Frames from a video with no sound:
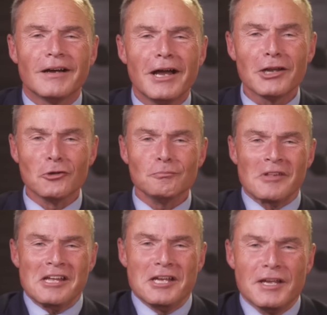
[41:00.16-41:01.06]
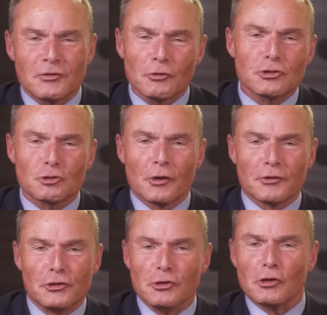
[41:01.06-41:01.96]
Hello. If you're enjoying
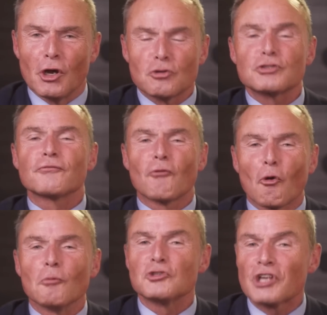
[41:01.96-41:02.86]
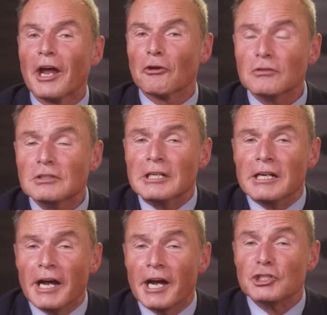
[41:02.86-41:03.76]
the New Culture Forum channel
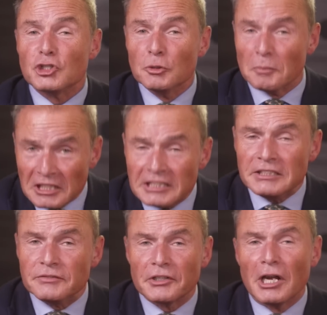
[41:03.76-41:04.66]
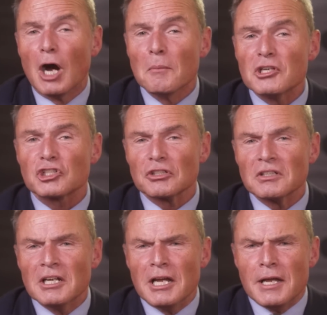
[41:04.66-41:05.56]
and you believe in our mission,
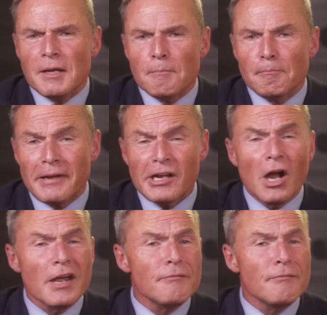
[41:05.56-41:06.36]
may I